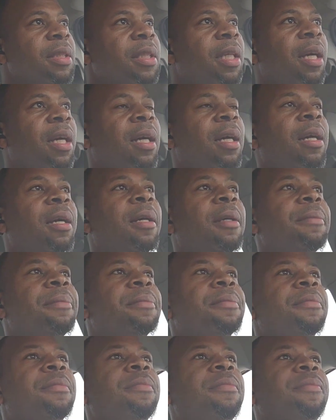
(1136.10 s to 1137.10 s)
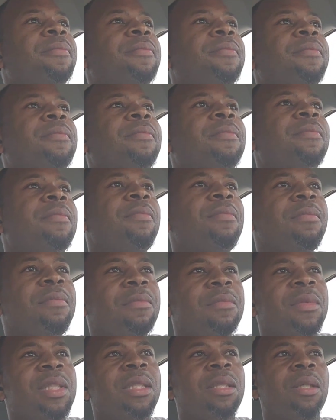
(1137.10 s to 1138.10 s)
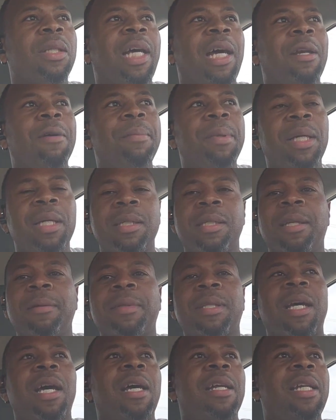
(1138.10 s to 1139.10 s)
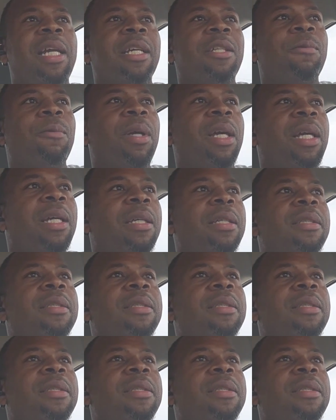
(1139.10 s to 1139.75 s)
Um, so that'll be sometime next week.